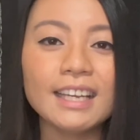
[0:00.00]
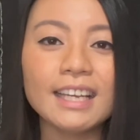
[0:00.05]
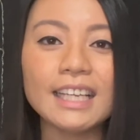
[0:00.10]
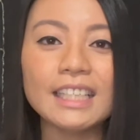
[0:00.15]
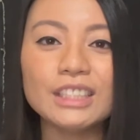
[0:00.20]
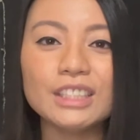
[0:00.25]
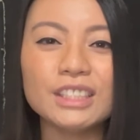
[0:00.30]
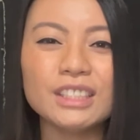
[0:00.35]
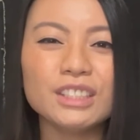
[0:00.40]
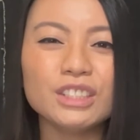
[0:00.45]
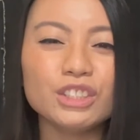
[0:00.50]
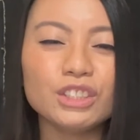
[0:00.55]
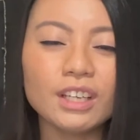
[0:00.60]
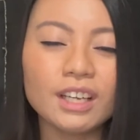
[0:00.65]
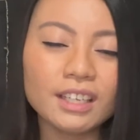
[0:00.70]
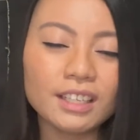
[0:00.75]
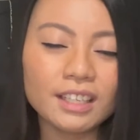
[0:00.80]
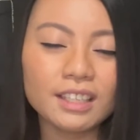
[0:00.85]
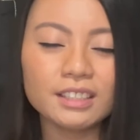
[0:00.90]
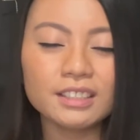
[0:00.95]
and just
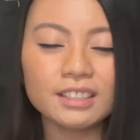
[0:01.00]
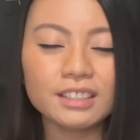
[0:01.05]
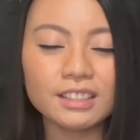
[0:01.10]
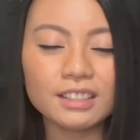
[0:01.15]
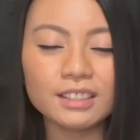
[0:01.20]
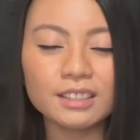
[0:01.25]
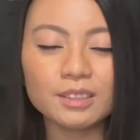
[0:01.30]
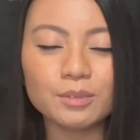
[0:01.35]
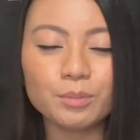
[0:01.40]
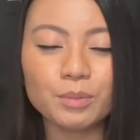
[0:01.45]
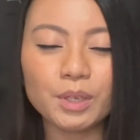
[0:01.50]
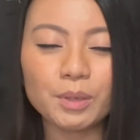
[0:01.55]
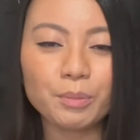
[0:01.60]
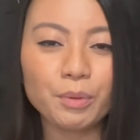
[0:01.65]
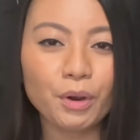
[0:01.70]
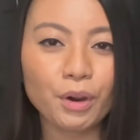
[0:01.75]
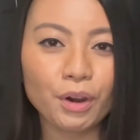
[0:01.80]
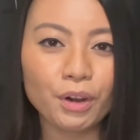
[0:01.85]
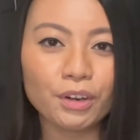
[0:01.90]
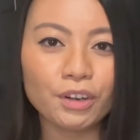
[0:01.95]
try not to be
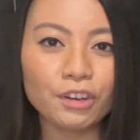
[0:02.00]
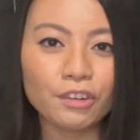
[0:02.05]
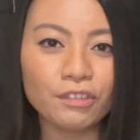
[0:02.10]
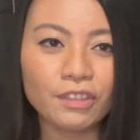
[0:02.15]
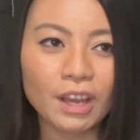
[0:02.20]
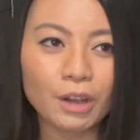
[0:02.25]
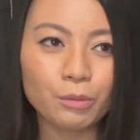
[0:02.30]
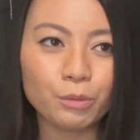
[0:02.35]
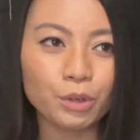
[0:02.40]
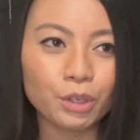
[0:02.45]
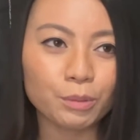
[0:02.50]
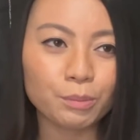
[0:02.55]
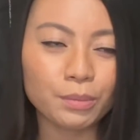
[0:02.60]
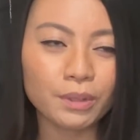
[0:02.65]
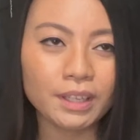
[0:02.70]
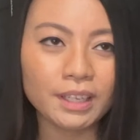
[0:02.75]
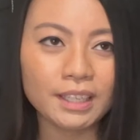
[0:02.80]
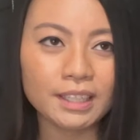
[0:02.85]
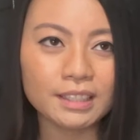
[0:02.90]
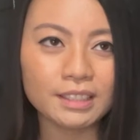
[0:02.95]
part of that
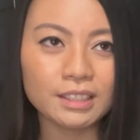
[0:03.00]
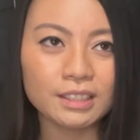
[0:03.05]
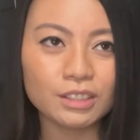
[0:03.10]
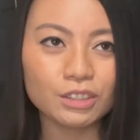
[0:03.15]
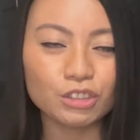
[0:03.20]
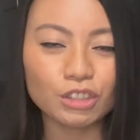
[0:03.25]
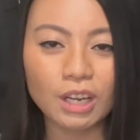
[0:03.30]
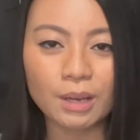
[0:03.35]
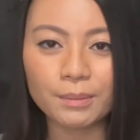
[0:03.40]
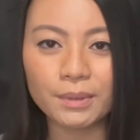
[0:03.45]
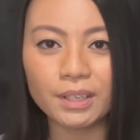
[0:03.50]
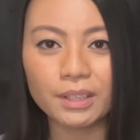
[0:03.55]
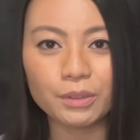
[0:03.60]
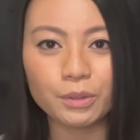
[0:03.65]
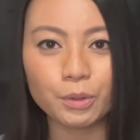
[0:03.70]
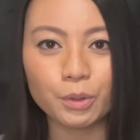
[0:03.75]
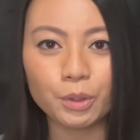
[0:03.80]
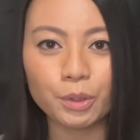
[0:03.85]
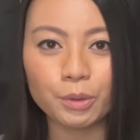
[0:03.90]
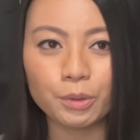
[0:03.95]
workplace drama
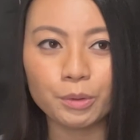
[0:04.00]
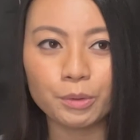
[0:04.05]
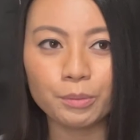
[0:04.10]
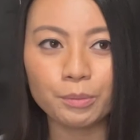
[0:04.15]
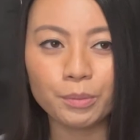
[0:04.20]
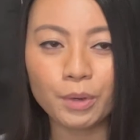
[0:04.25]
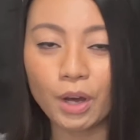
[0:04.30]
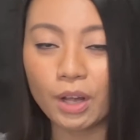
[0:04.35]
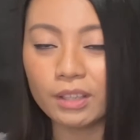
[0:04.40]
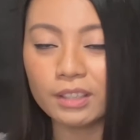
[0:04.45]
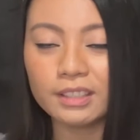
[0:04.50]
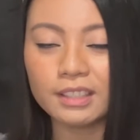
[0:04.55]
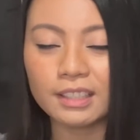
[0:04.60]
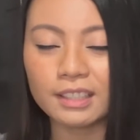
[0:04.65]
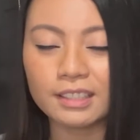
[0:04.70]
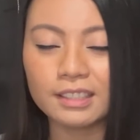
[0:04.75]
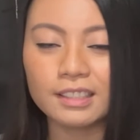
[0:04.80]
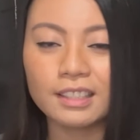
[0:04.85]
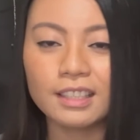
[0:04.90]
or politics.